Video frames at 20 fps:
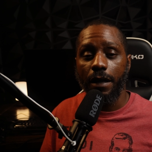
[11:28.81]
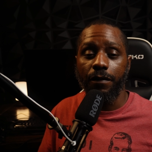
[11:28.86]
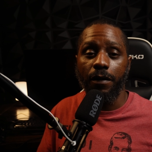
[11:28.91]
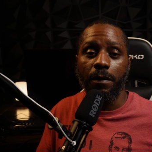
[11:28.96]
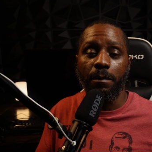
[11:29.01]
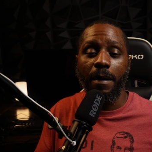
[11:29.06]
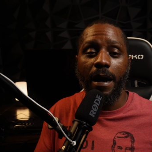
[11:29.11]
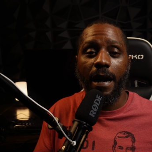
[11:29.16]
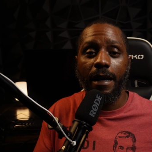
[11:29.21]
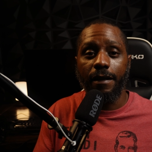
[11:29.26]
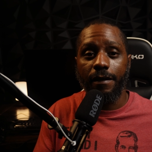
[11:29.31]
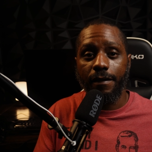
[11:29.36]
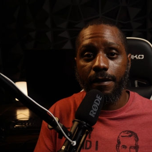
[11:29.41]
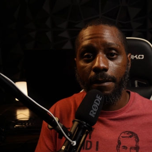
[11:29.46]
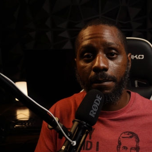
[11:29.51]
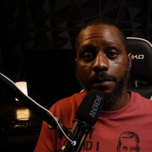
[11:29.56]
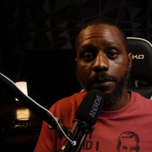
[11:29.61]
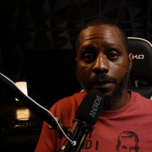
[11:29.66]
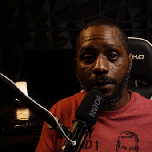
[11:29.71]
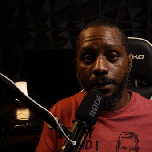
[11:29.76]
If you're buying a
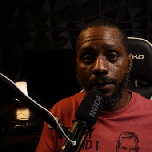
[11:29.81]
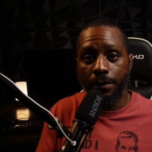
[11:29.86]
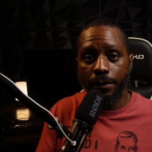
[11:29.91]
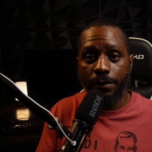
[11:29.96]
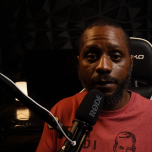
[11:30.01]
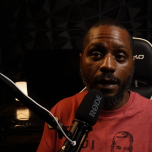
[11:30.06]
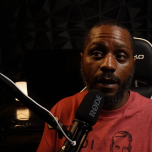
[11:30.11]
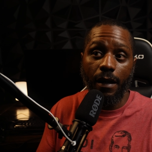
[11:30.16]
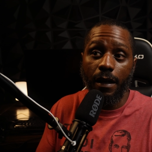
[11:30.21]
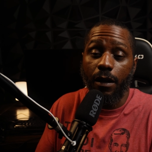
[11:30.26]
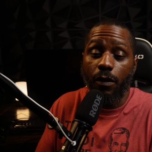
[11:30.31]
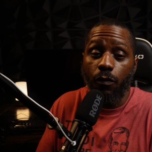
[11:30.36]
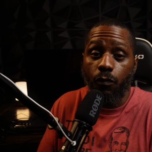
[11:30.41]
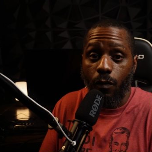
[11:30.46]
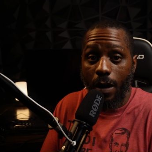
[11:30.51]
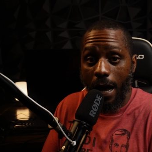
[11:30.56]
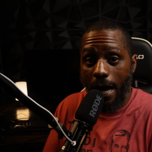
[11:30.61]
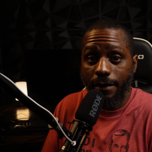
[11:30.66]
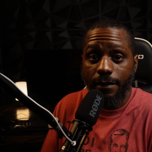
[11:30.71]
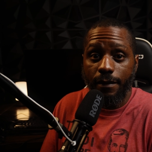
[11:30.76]
CPU, say like a
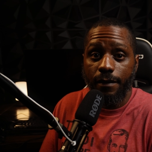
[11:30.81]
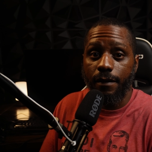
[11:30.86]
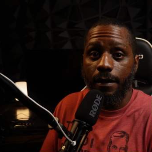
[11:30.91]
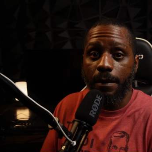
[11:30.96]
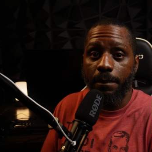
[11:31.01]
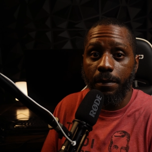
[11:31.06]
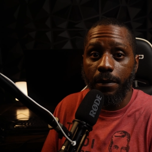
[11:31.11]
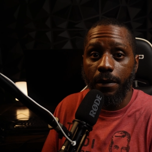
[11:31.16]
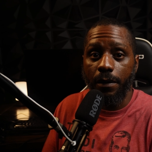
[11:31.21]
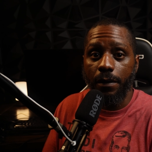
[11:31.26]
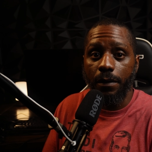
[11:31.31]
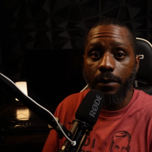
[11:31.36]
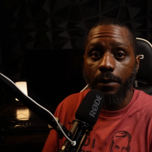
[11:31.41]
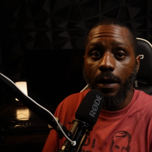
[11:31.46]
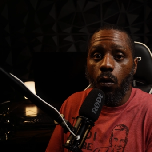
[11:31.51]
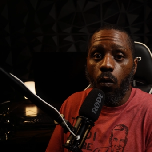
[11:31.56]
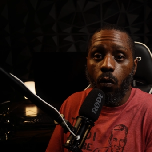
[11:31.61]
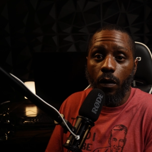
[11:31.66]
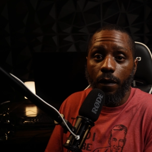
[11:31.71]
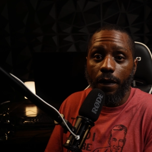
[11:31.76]
Ryzen CPU
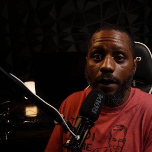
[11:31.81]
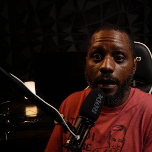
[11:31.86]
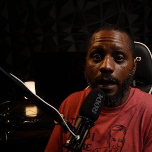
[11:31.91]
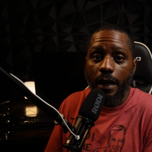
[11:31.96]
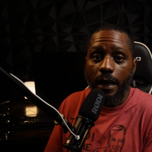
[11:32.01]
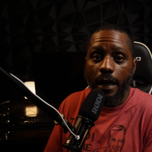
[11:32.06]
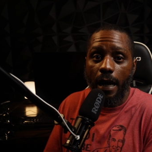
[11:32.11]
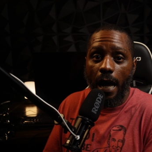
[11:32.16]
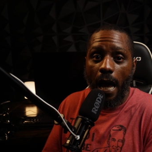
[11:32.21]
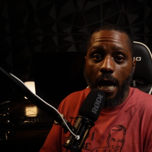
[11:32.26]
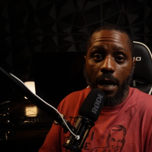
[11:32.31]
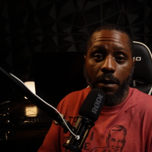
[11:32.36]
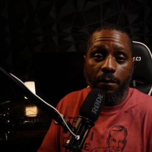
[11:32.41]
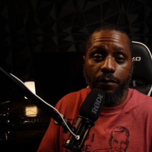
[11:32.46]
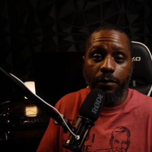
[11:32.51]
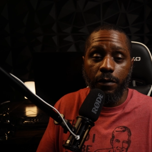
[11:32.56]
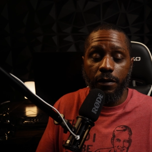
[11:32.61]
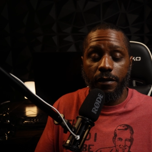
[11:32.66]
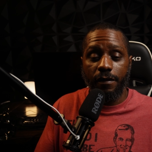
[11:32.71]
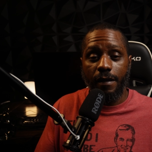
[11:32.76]
on the
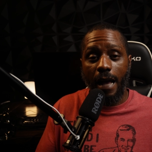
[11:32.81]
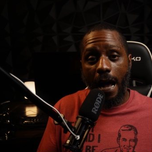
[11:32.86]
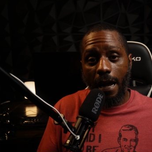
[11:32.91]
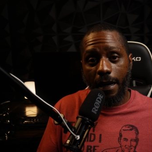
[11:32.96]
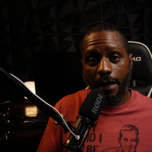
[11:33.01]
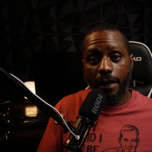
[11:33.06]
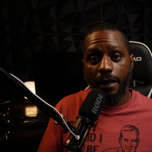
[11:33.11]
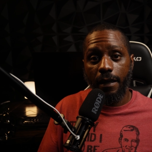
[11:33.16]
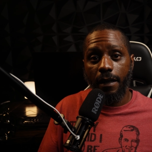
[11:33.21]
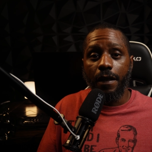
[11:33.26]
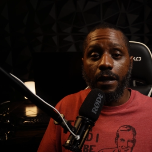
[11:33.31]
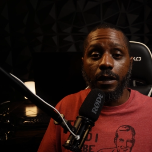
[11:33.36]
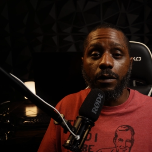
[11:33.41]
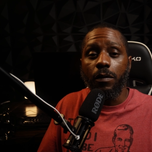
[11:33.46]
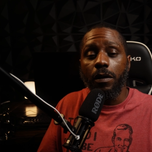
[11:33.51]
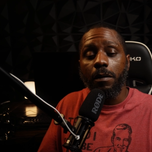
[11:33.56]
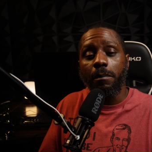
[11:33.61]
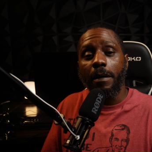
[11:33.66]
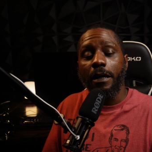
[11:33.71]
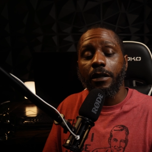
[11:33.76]
AM4 socket, then you
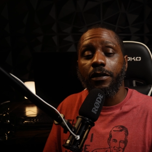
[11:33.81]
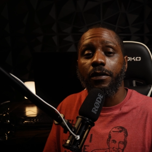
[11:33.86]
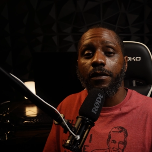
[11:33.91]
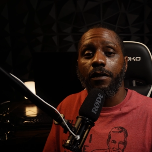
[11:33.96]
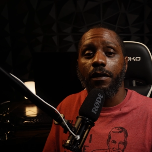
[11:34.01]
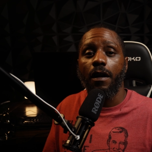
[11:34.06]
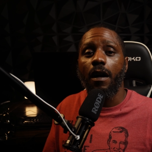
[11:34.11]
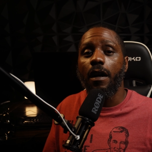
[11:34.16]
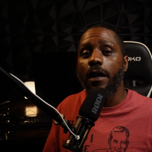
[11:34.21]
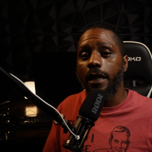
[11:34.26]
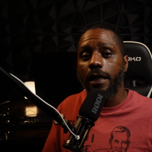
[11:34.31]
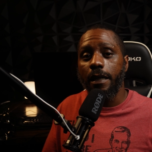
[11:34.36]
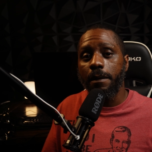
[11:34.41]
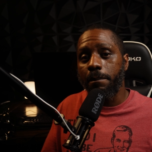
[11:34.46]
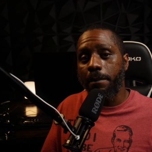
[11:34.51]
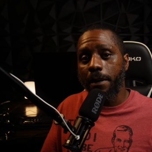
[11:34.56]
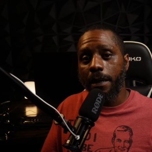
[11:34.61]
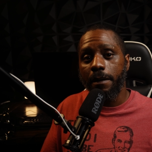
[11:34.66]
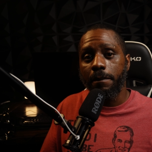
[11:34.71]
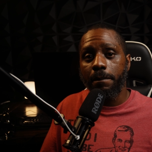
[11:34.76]
want to make sure there aren't any
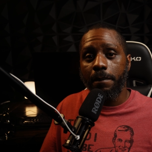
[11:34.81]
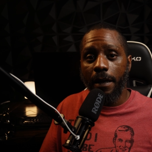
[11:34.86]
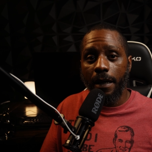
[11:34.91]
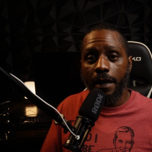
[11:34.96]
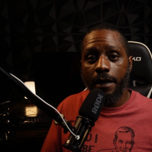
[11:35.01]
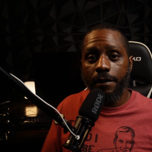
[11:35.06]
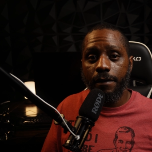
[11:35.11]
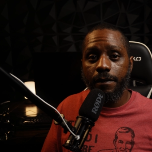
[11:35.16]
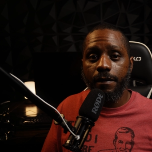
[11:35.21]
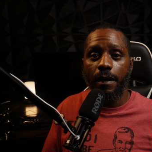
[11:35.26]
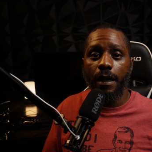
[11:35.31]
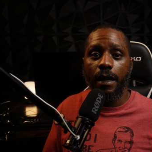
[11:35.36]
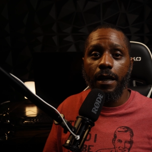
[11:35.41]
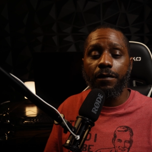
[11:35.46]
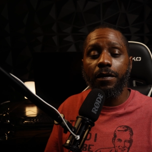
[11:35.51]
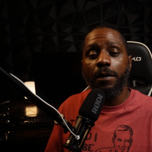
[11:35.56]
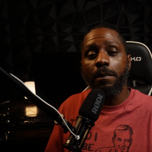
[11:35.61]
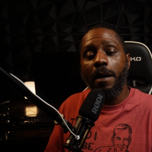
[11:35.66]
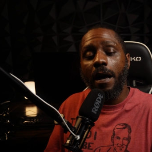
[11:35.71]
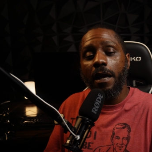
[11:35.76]
bent pins. And
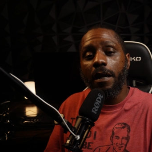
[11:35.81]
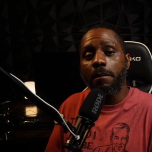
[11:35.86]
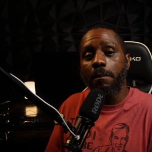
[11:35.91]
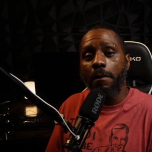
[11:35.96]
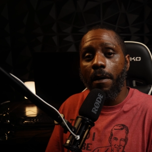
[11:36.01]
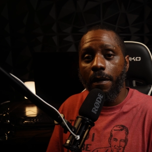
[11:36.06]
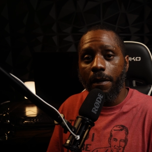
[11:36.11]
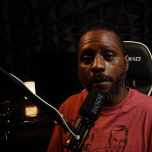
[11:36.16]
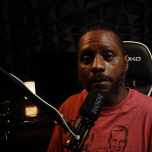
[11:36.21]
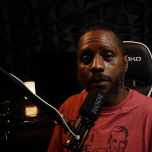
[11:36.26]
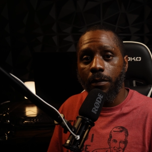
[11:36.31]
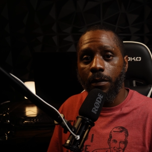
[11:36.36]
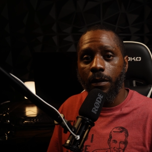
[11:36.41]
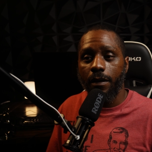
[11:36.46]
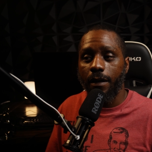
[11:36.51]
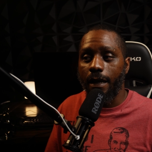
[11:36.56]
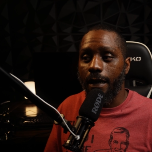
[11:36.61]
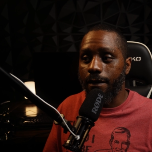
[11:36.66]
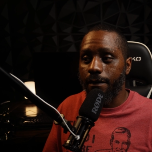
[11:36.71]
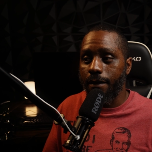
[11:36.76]
if you're buying a
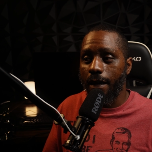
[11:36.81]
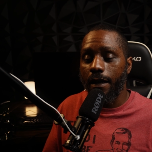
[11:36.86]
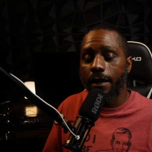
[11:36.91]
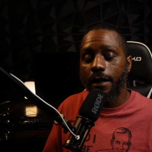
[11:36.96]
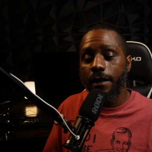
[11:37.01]
motherboard, like say